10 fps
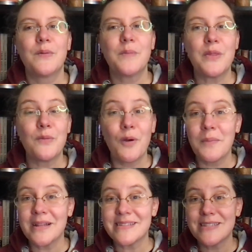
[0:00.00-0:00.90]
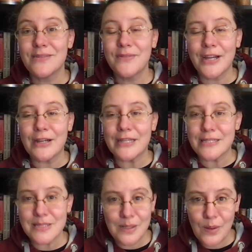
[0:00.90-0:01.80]
and the romance is very
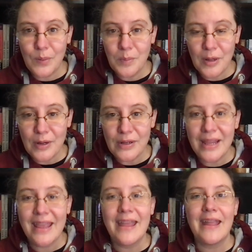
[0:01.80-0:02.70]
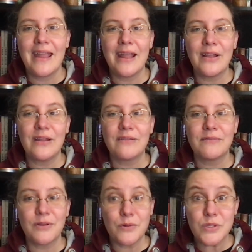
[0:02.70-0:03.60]
slow burn. It
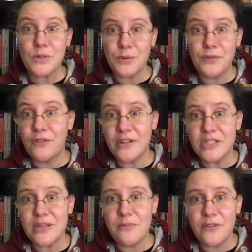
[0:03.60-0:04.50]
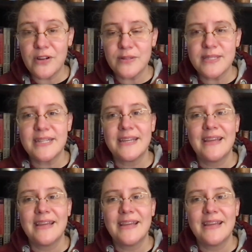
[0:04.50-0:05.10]
goes through friendship first.